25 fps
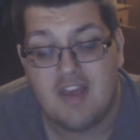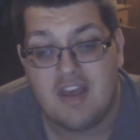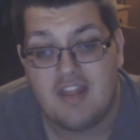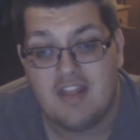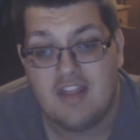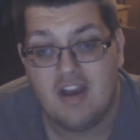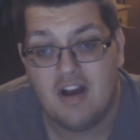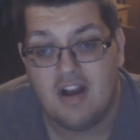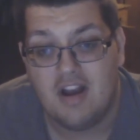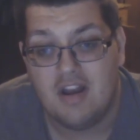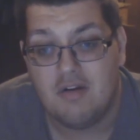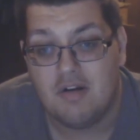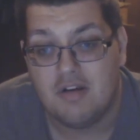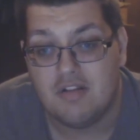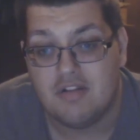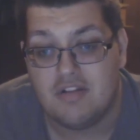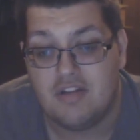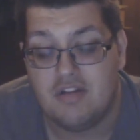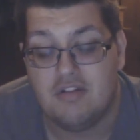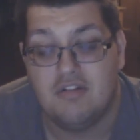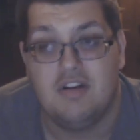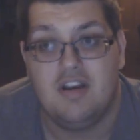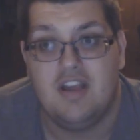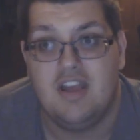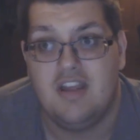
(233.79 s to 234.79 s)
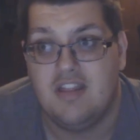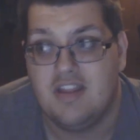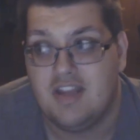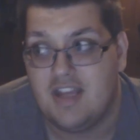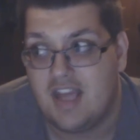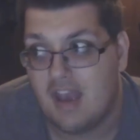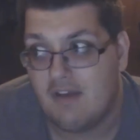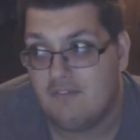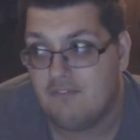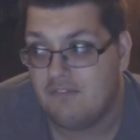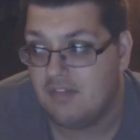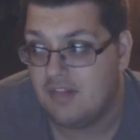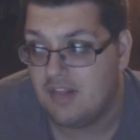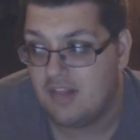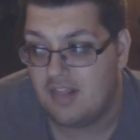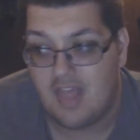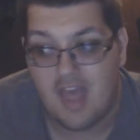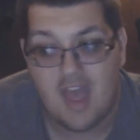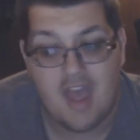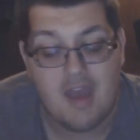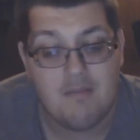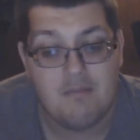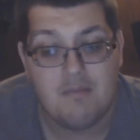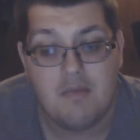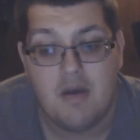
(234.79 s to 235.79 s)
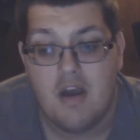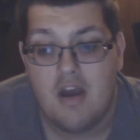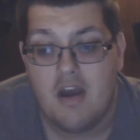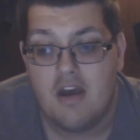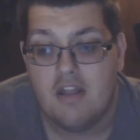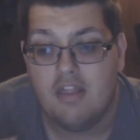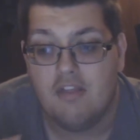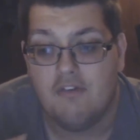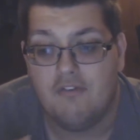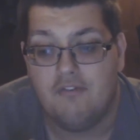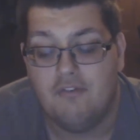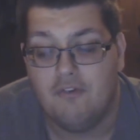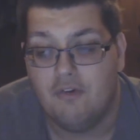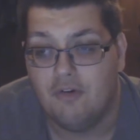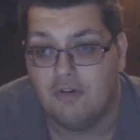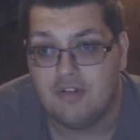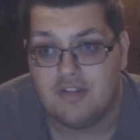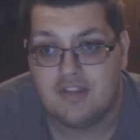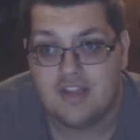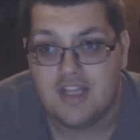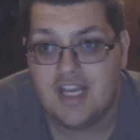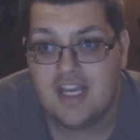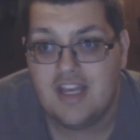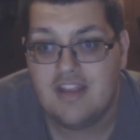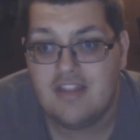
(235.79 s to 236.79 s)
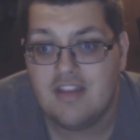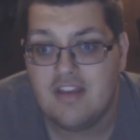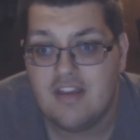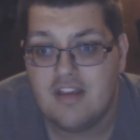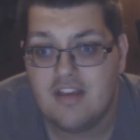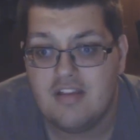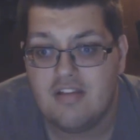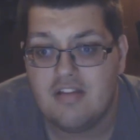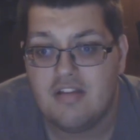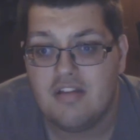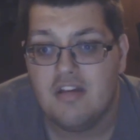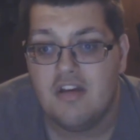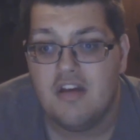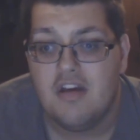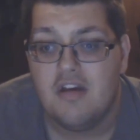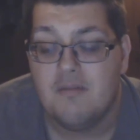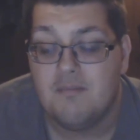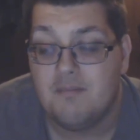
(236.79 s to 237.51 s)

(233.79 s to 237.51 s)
They're the only ones you can either get from them, the four divas,